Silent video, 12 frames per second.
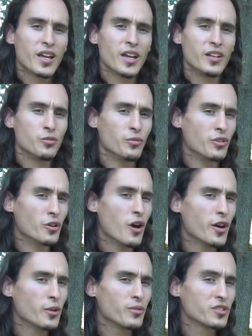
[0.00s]
into
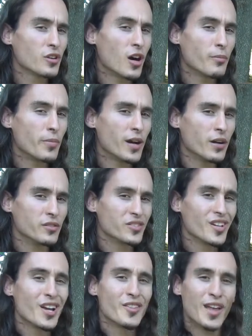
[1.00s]
innocuous compounds
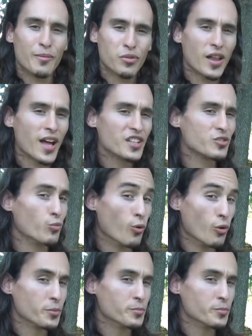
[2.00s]
that plants won't